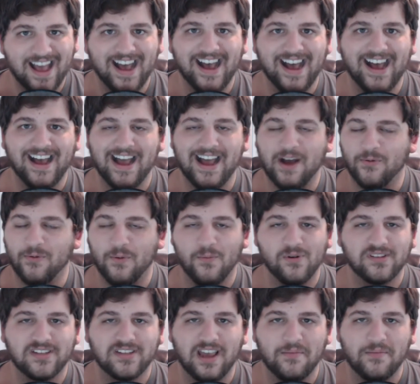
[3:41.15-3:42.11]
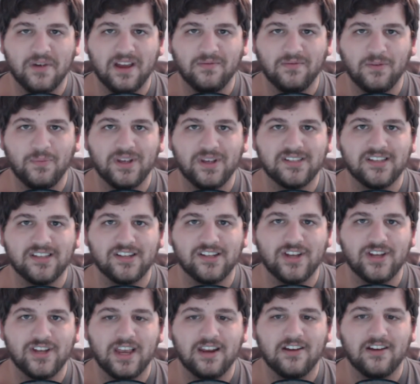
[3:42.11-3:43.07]
Uh, one more time, I am the beast
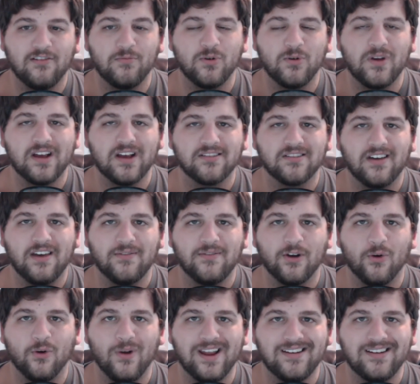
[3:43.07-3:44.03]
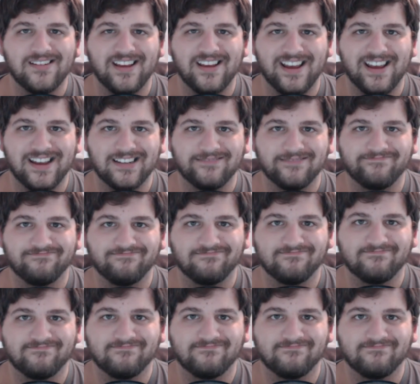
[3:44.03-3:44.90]
NJ, and I hope you guys all have a great day.